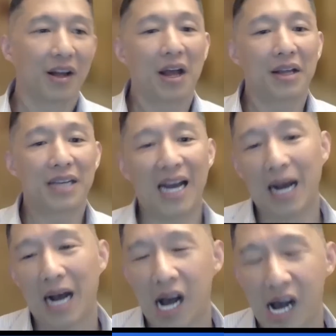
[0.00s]

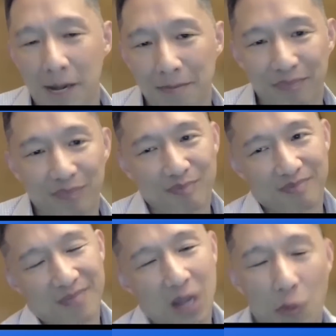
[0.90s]
Yeah,
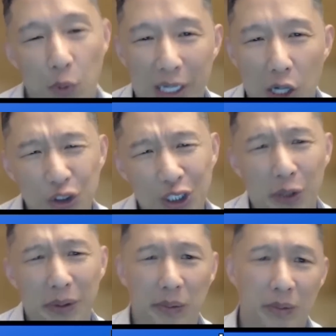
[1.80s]

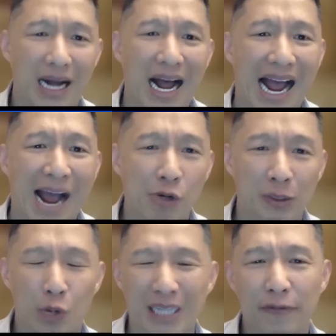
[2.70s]
I was
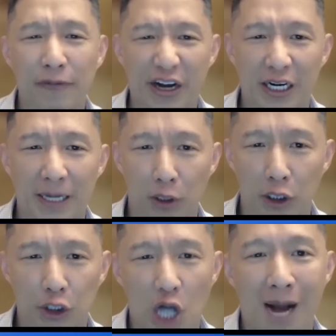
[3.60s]
once very
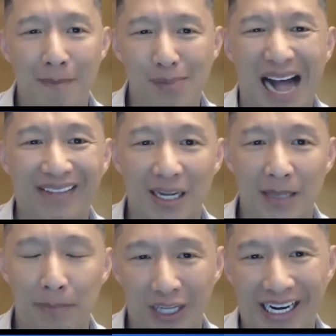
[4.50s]
bullish on platinum
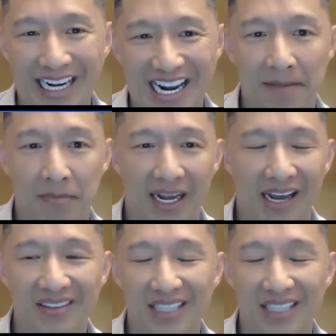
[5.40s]
and palladium, and